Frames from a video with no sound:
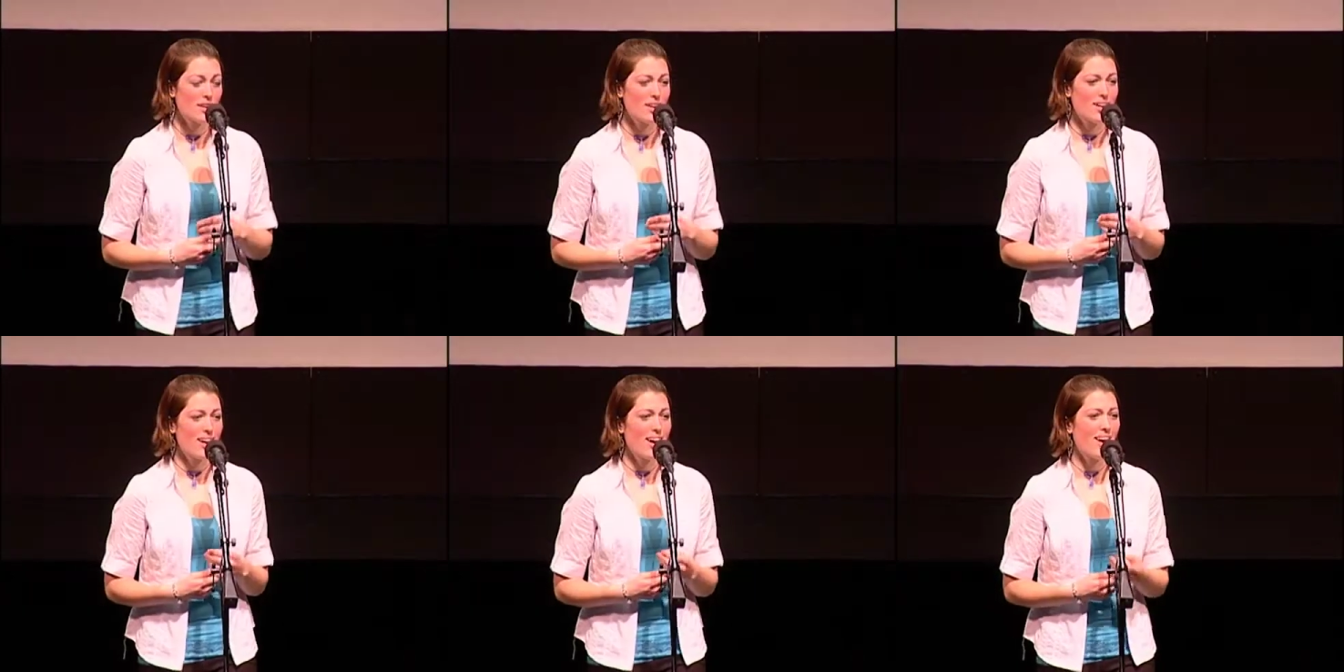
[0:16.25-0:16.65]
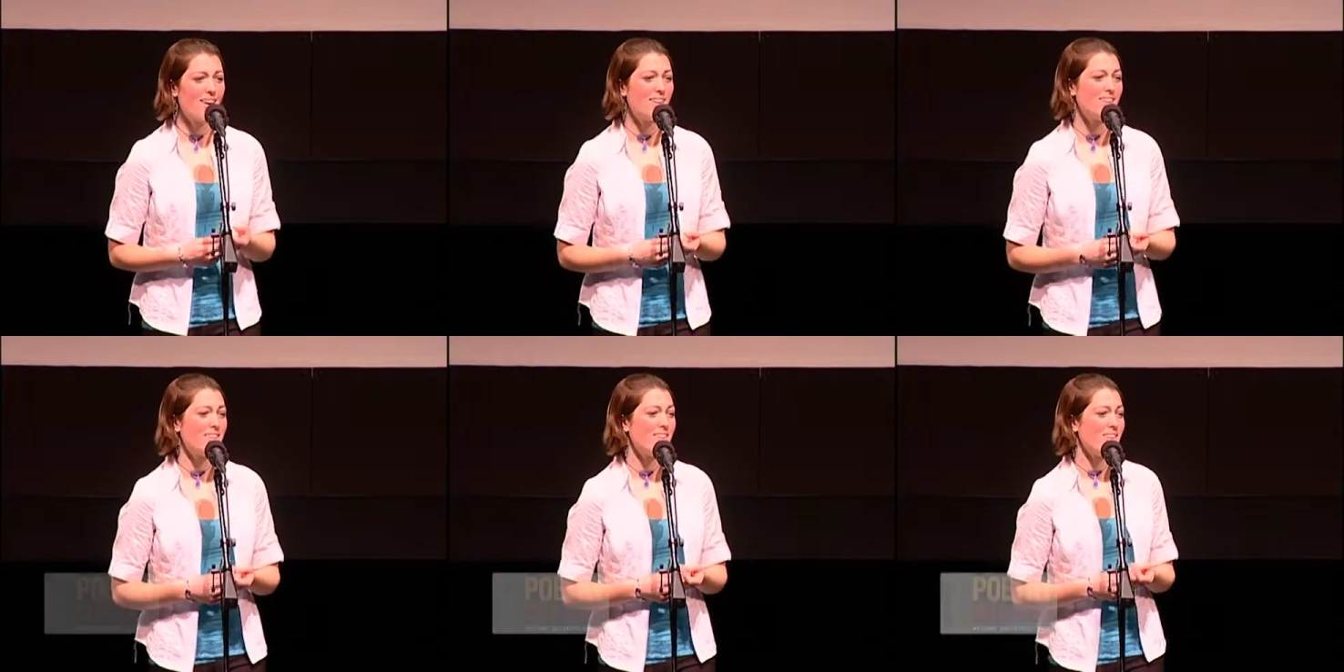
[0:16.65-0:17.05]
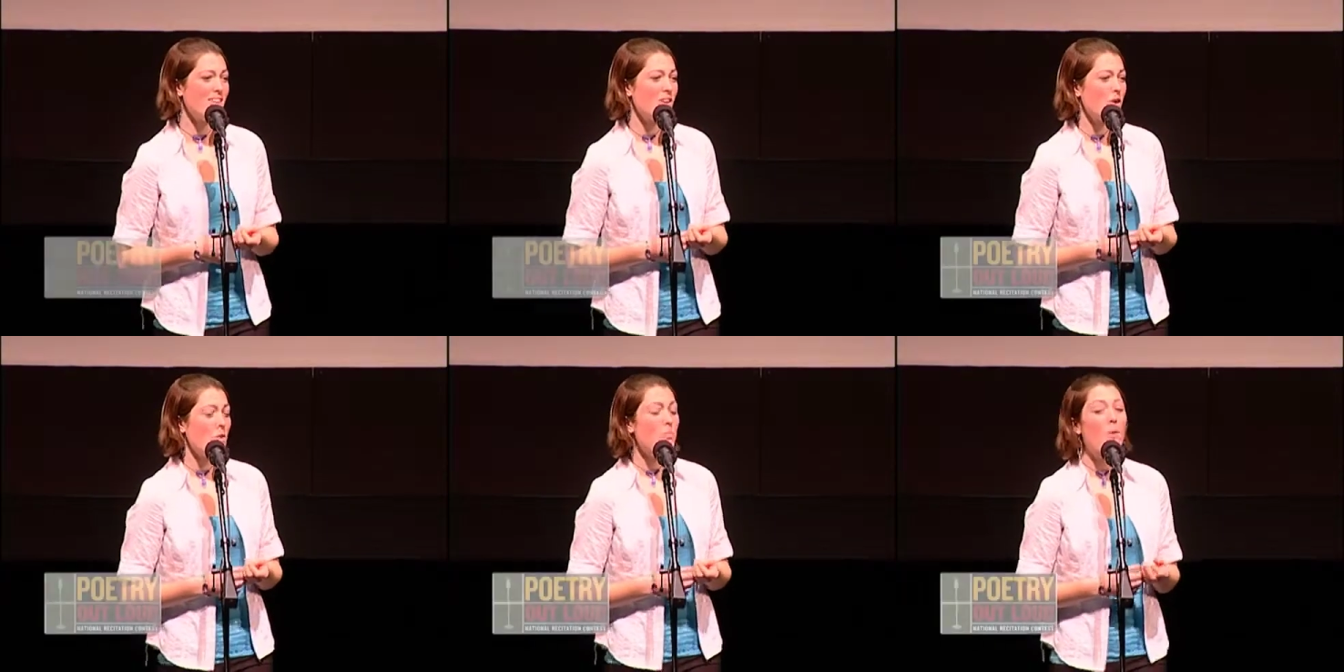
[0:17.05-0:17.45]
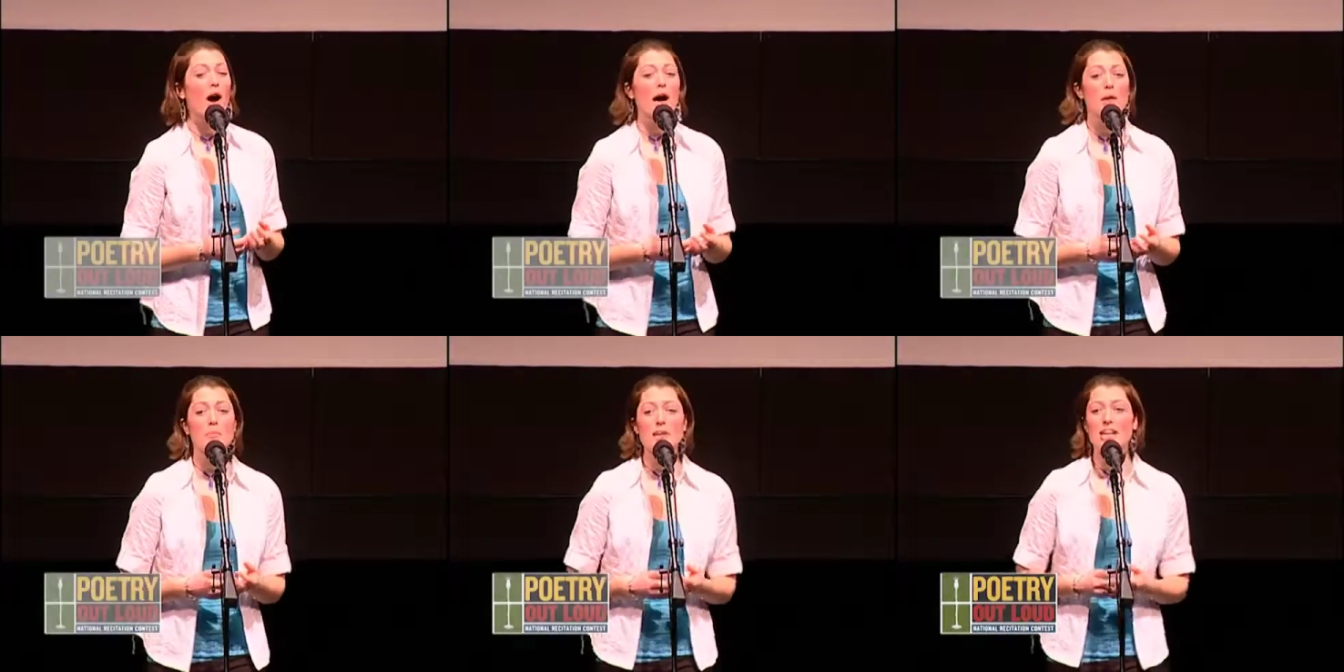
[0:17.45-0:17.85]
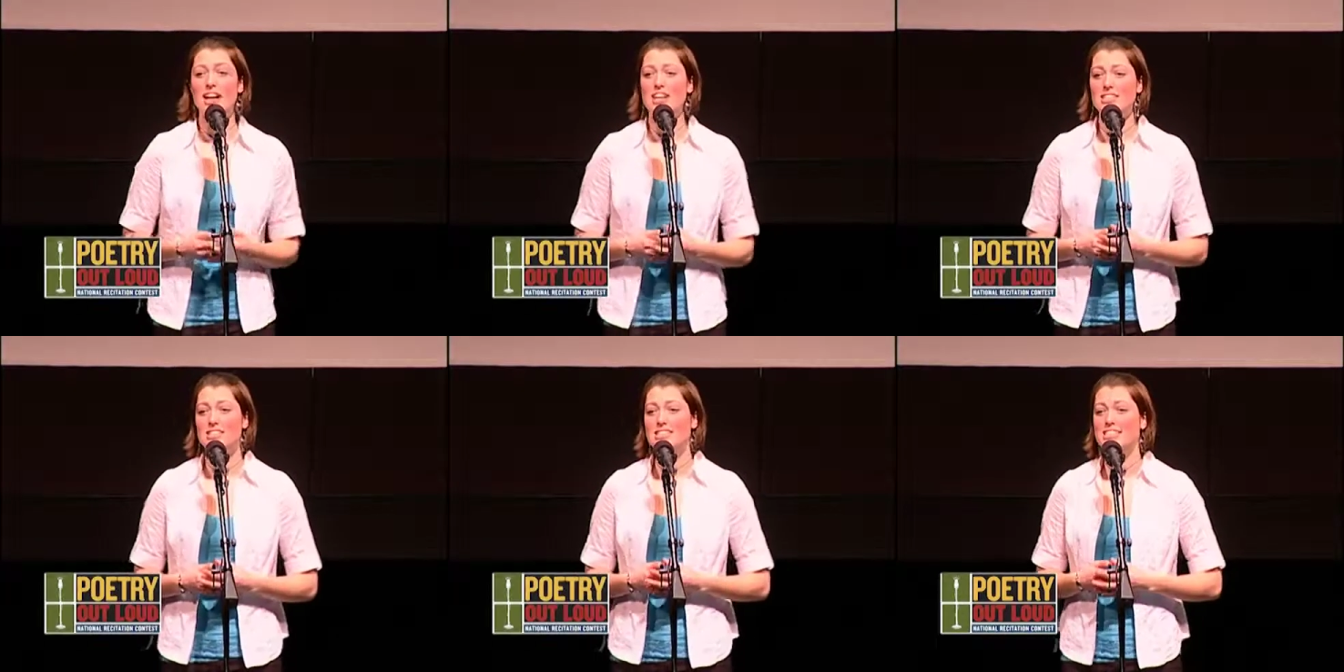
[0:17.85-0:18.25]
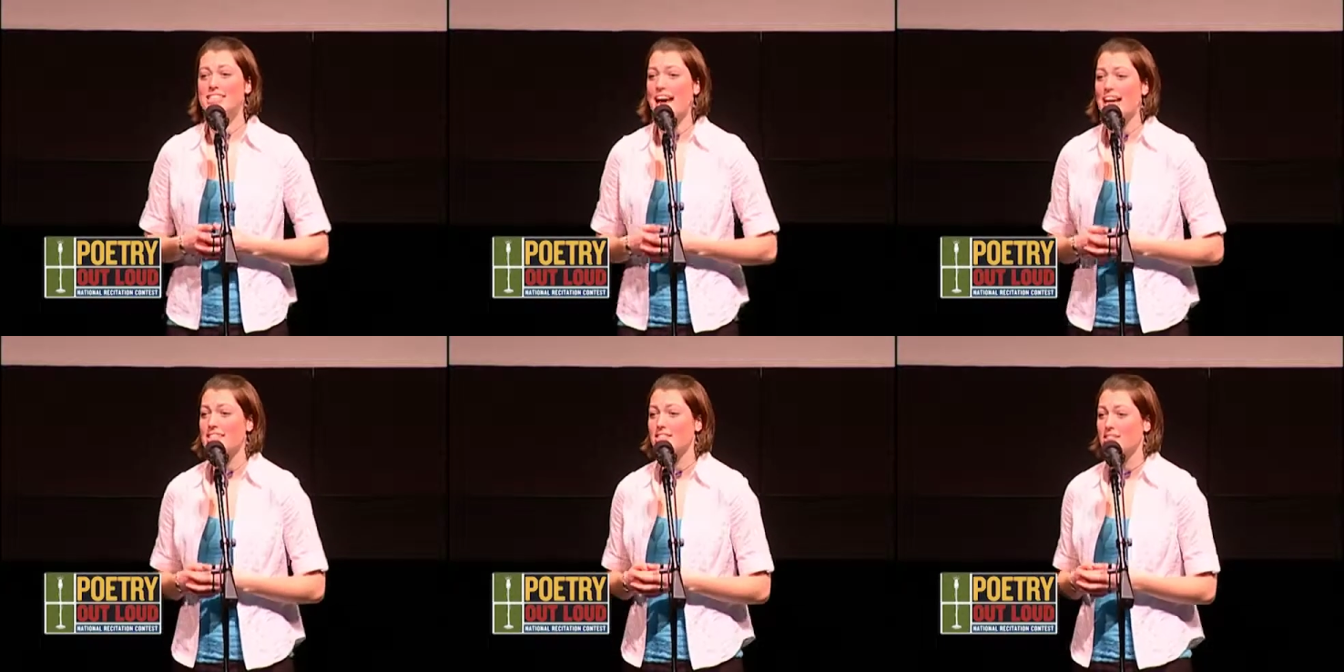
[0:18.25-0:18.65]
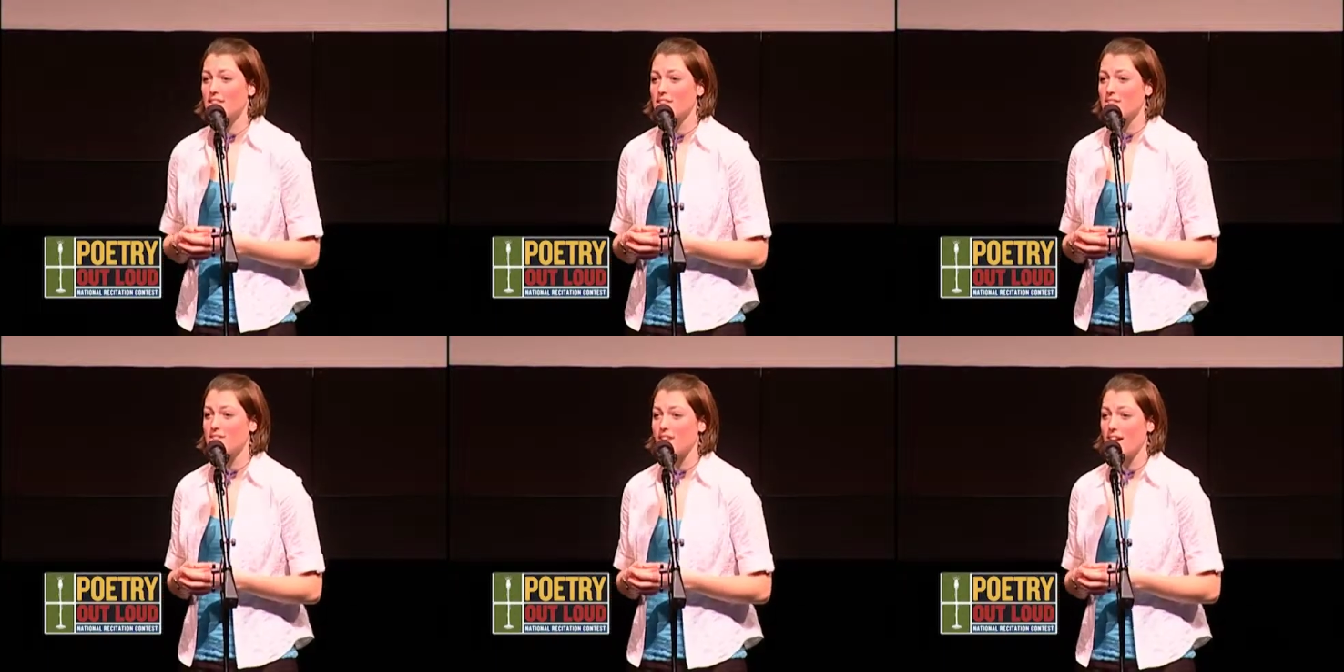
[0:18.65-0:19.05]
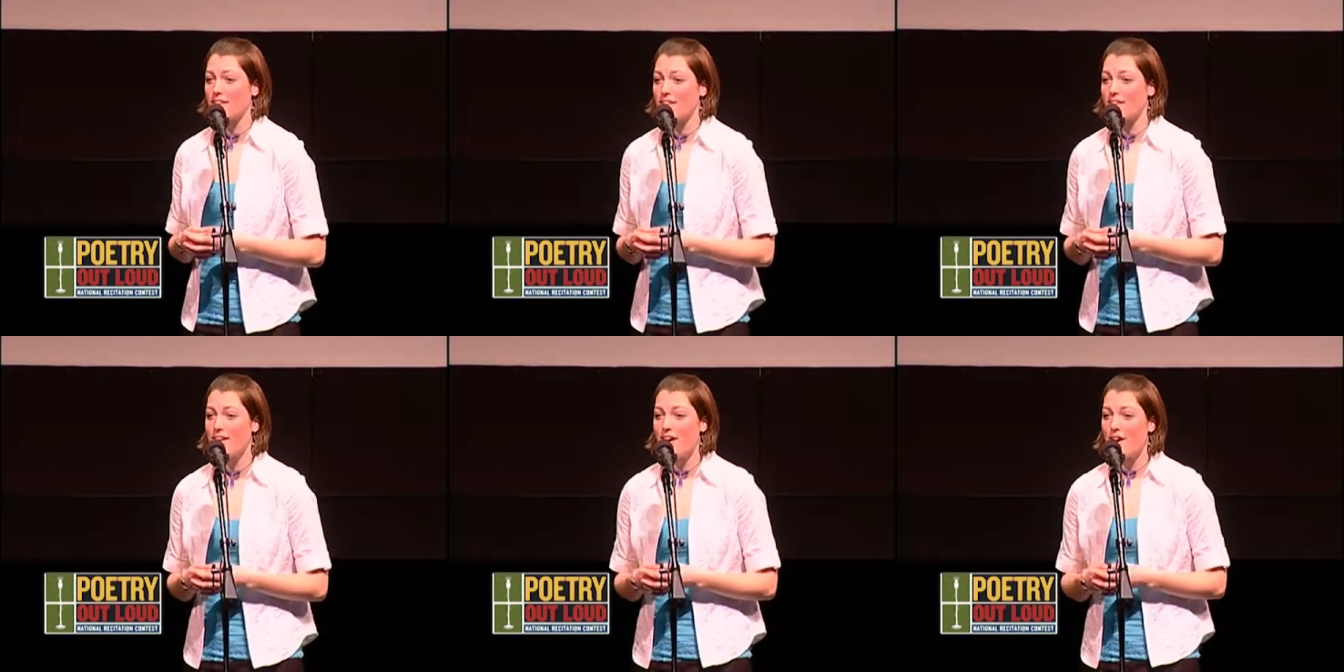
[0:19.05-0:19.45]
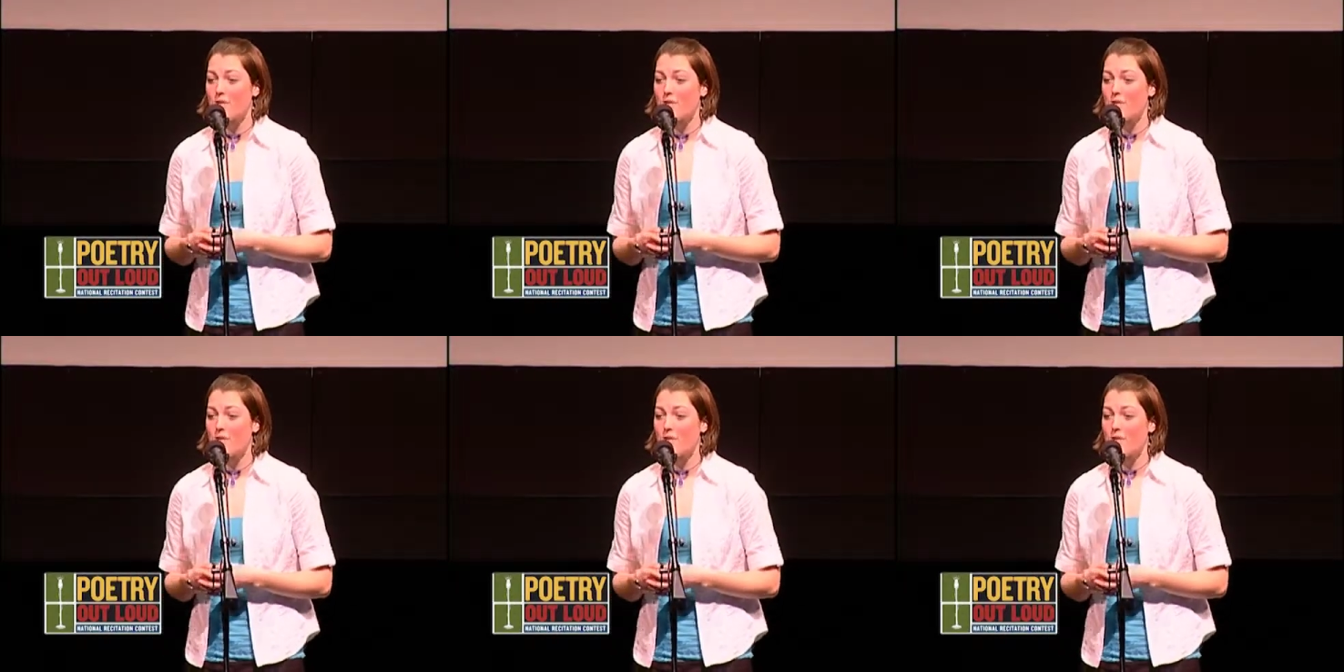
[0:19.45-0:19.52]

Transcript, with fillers: Ah, uh, why? Because the dazzling sun